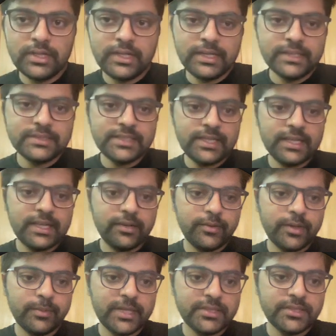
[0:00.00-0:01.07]
let's say
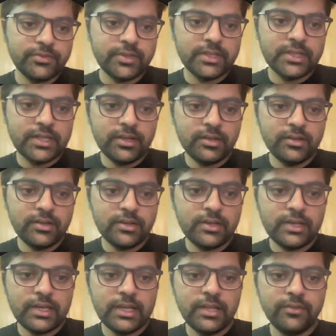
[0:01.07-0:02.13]
11 matches were there,
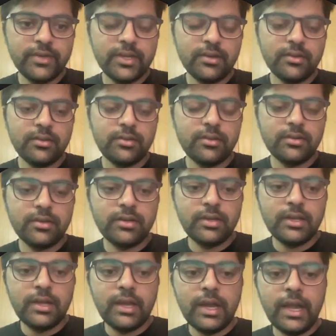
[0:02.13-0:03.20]
11
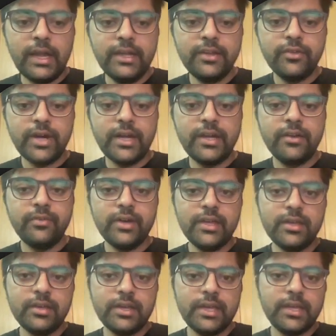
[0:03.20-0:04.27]
and divided by
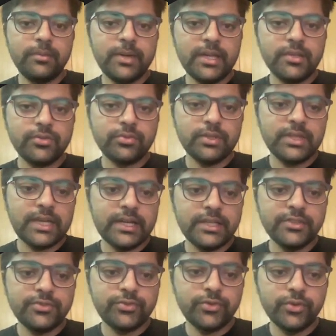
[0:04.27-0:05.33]
n minus 1, that
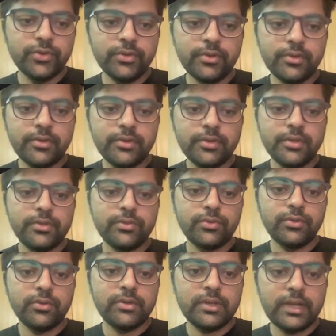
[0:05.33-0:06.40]
is 4.
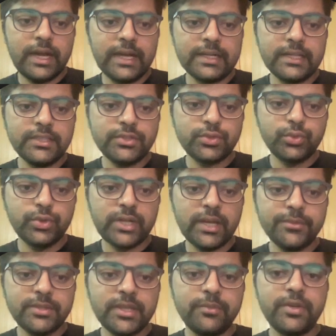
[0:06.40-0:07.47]
So at least 2
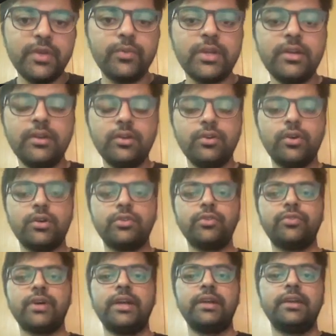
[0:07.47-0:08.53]
times everyone got to
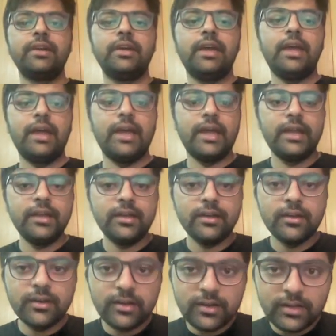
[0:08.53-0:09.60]
fight, and
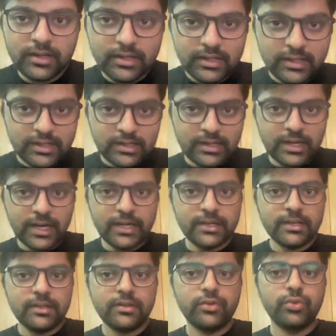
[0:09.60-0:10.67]
right,
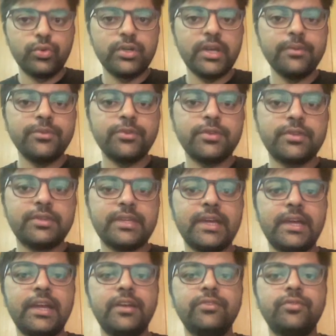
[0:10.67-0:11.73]
2 times
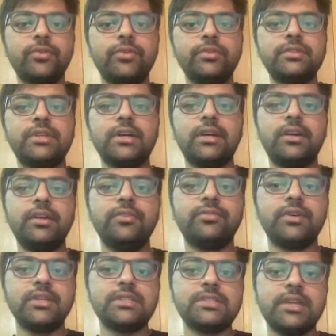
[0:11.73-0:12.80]
second, fourth, third,
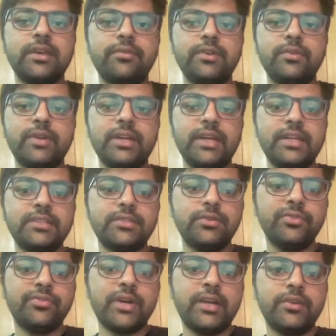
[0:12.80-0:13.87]
first, everyone get
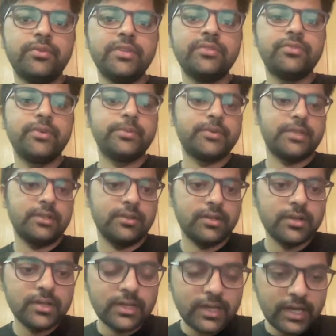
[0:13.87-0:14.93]
to fight with 5th.
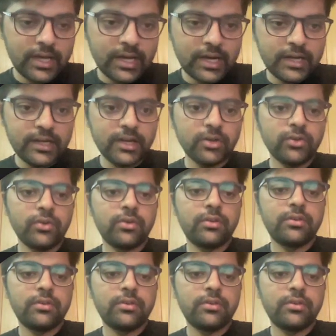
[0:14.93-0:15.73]
And now